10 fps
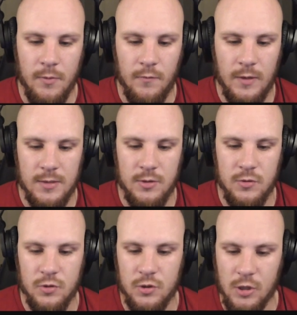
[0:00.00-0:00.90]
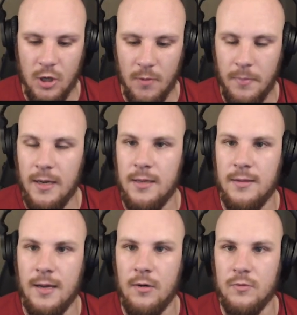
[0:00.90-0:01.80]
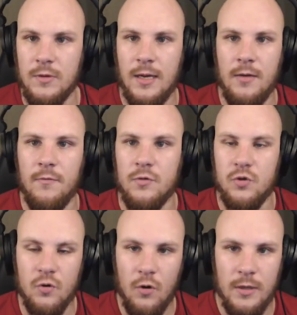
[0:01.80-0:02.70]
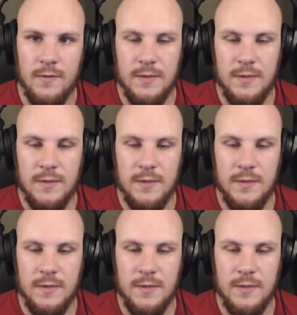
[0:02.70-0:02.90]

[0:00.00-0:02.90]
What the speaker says: but we can use the up and the down to kind of control it,